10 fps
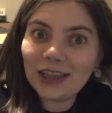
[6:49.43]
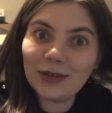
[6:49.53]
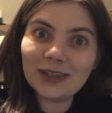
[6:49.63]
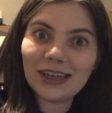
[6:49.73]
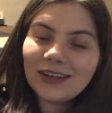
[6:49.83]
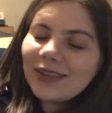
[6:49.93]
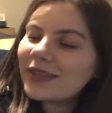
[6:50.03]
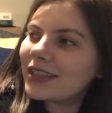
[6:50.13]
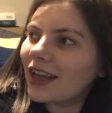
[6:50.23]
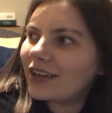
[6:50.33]
there was loads
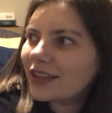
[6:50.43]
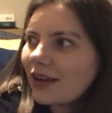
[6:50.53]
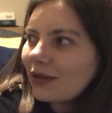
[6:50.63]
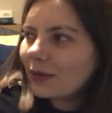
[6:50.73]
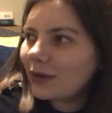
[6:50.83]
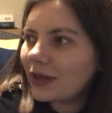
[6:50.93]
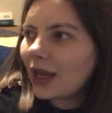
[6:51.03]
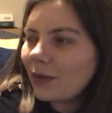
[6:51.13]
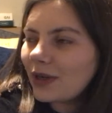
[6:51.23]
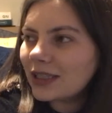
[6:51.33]
of snow, so I thought it would
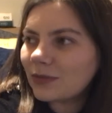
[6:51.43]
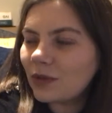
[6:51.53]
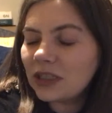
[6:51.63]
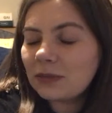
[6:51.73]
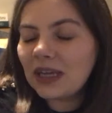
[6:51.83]
get worse and worse,